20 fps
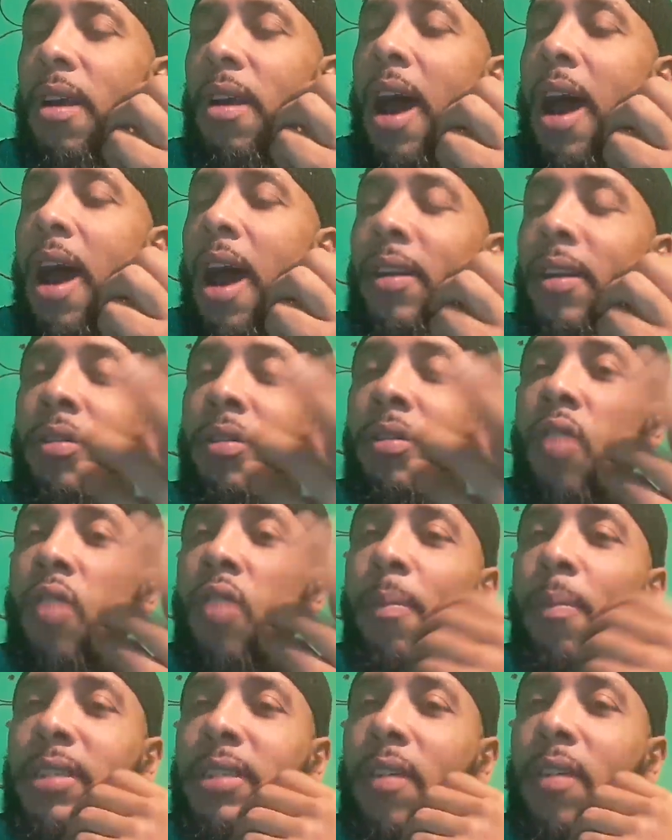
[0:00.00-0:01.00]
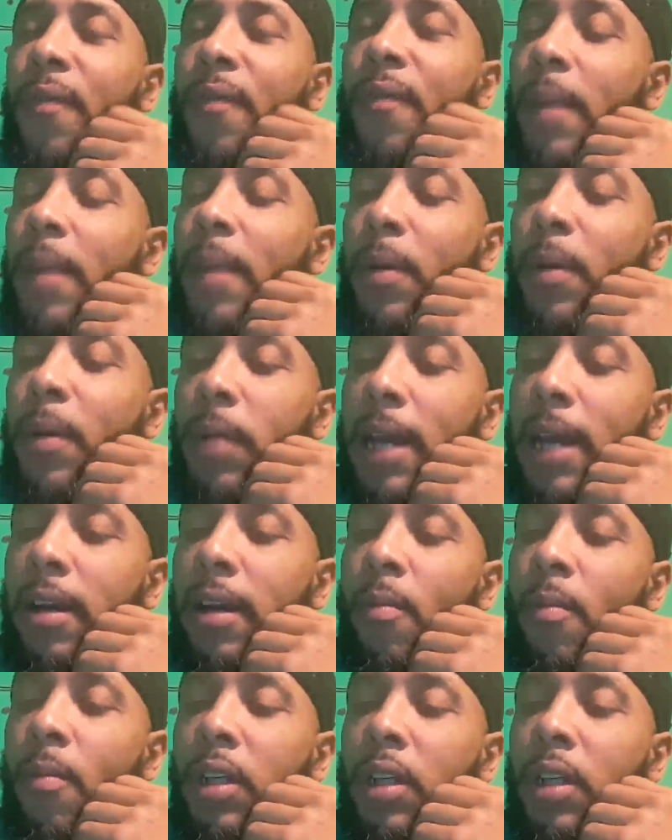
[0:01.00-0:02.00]
I know it's gonna be some fake people that
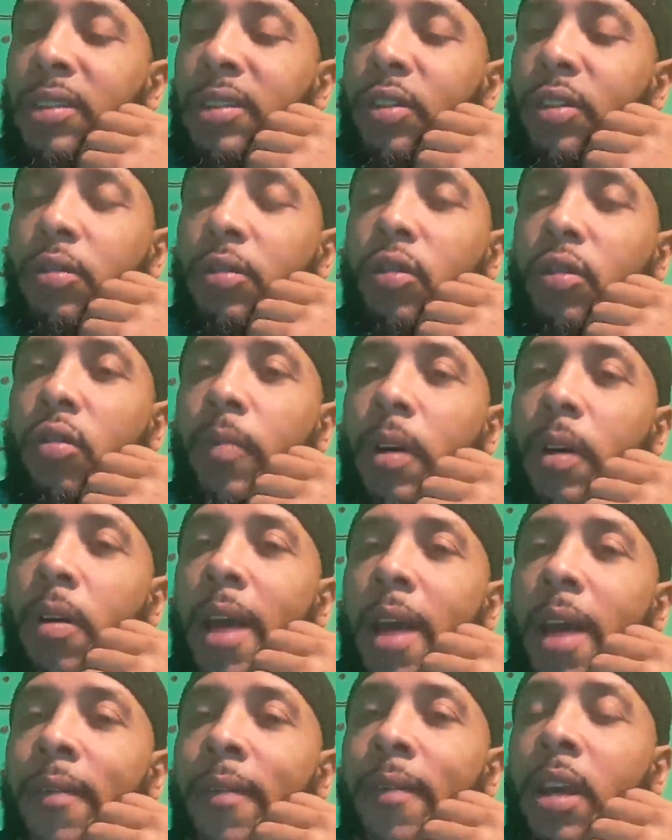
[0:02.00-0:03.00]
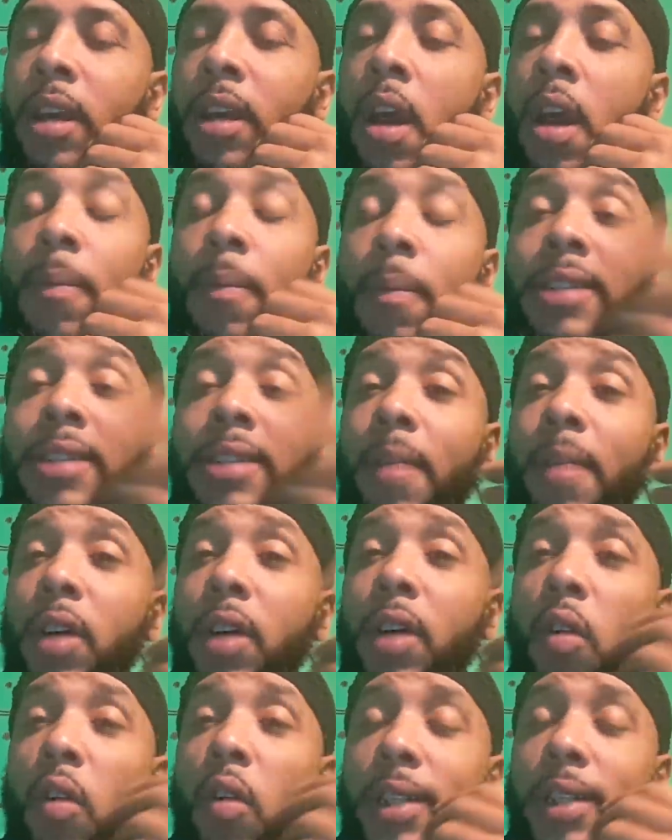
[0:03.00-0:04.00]
come on this YouTube real heavy because I'm
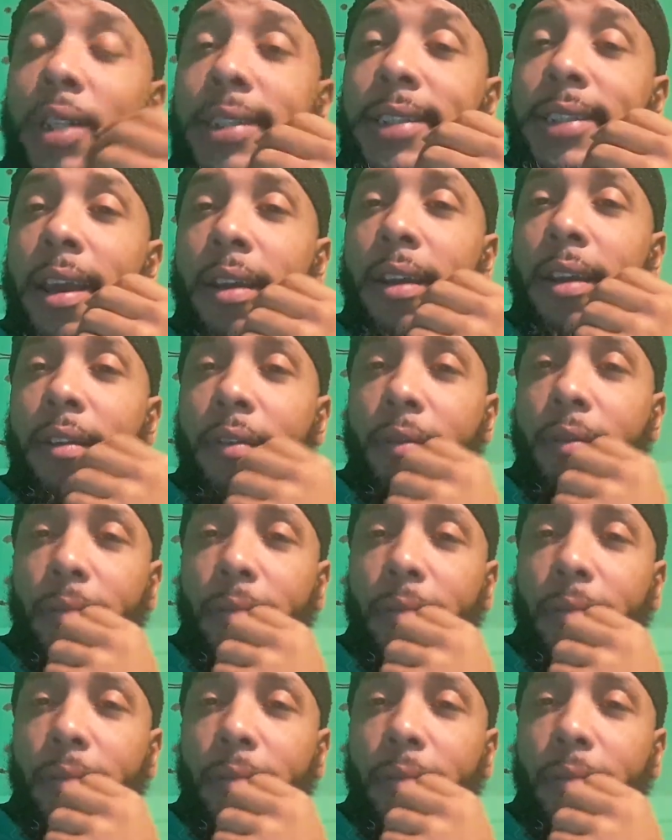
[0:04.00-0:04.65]
gonna grow the channel.